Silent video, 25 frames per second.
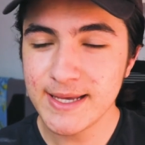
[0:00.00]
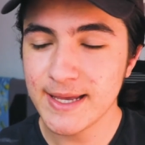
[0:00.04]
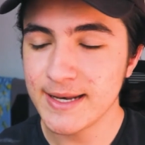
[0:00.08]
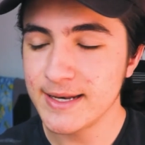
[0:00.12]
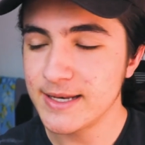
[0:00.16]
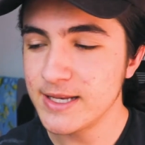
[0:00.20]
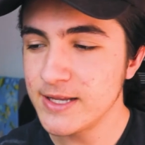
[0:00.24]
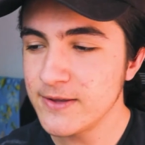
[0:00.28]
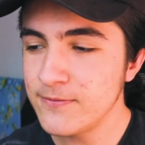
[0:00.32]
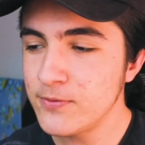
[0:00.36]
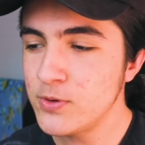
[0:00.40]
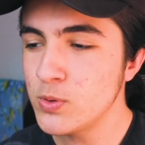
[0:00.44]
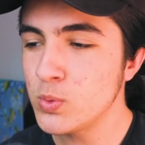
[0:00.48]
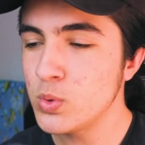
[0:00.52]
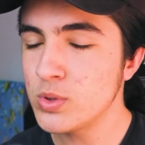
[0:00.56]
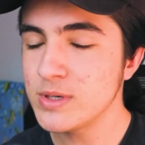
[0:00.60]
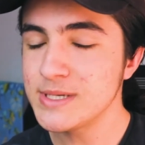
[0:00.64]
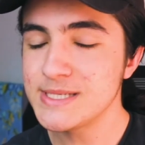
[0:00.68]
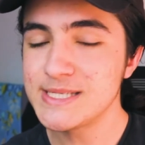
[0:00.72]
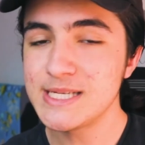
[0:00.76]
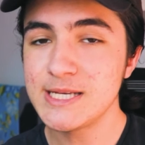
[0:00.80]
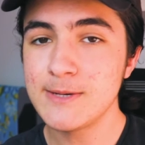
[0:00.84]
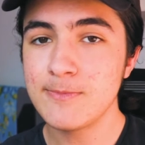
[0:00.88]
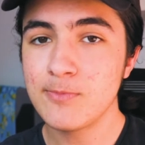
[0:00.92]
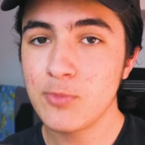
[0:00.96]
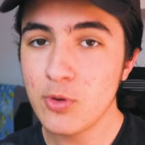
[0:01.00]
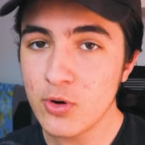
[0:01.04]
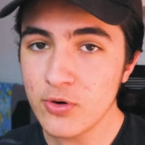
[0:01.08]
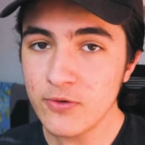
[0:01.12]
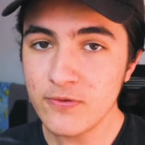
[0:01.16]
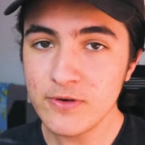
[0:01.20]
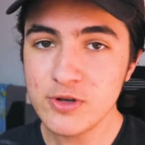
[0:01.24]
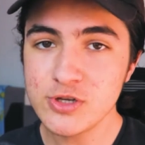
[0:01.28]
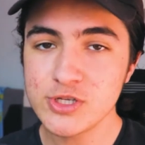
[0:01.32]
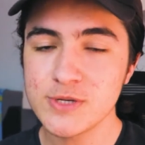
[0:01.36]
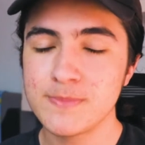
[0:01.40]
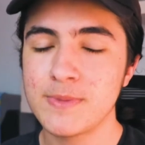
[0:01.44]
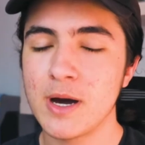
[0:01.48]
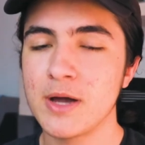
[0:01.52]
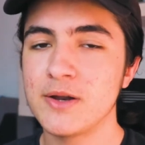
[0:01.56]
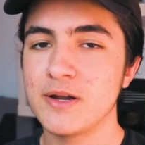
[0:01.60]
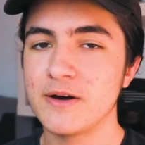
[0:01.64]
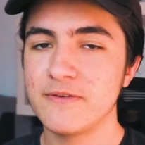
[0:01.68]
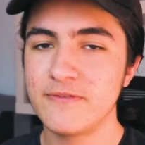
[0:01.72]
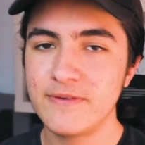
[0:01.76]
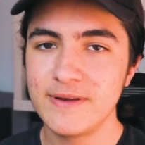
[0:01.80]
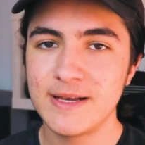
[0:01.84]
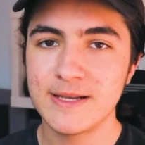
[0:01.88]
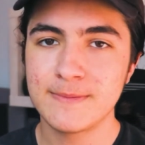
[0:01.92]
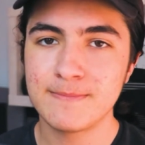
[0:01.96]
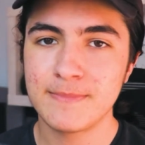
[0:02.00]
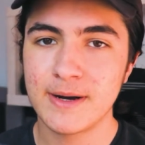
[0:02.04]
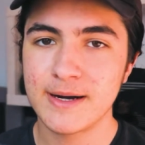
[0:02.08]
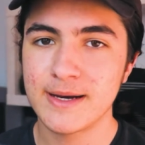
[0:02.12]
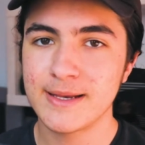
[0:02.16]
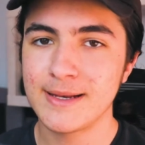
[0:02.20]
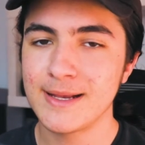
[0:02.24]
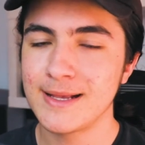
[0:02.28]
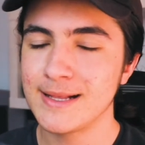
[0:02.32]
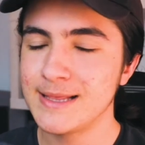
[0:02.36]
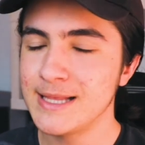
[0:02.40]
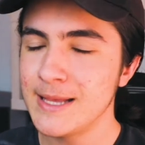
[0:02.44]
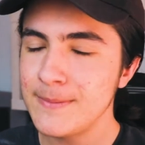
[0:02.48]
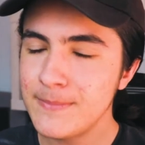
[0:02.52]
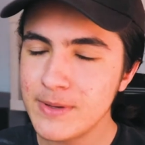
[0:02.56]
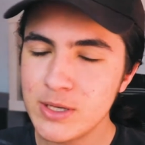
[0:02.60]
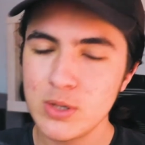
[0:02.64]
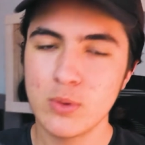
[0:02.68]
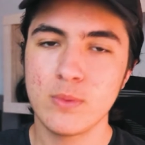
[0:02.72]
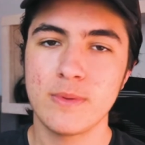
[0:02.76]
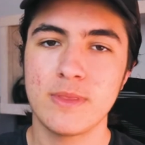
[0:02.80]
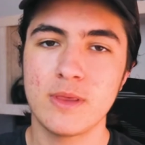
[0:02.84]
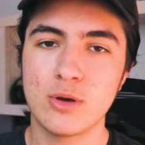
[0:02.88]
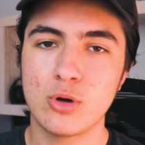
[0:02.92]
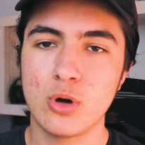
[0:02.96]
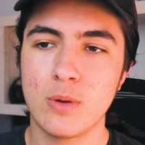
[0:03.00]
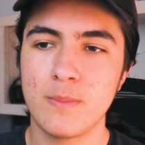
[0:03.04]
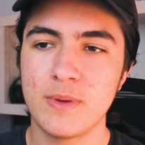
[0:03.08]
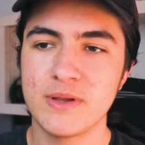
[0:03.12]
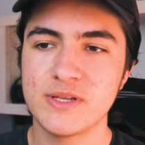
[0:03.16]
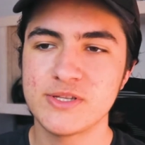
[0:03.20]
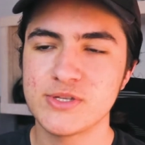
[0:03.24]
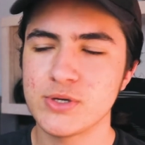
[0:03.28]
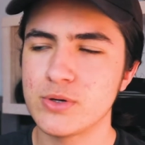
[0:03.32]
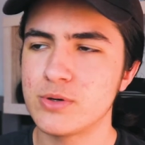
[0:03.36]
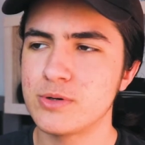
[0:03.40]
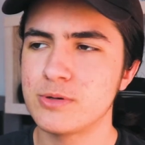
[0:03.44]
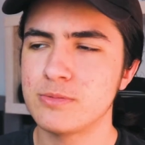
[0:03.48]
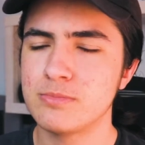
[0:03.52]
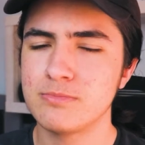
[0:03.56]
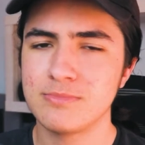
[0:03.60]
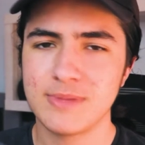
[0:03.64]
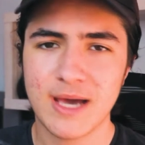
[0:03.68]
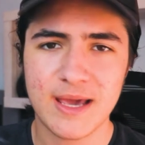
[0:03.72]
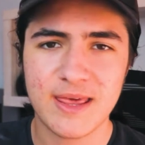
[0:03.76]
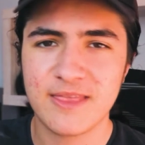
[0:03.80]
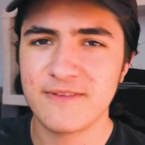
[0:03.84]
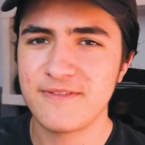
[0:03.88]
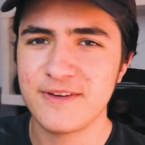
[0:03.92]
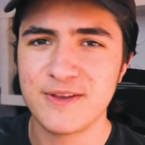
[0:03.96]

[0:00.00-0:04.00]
and if you want to see more videos about affiliate marketing, let me know in the comments or like the